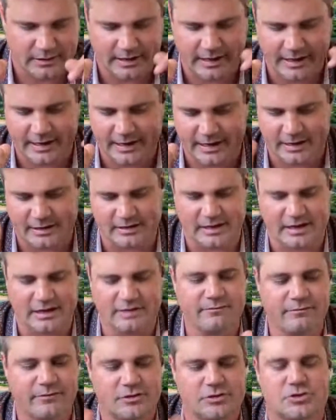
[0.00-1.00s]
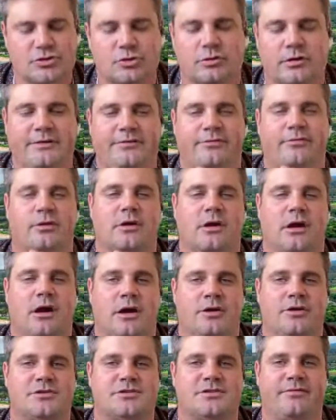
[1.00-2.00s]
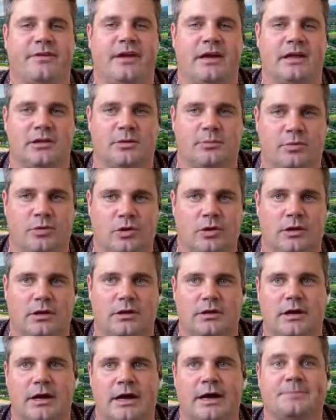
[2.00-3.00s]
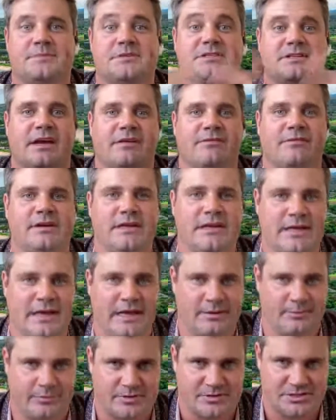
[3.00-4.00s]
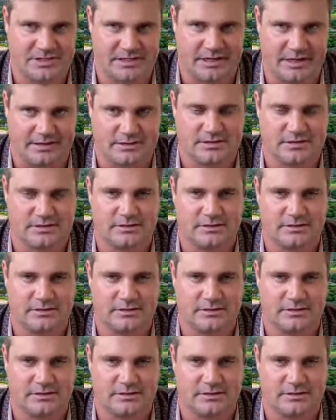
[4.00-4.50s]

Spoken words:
And inventory for condos available up 78%.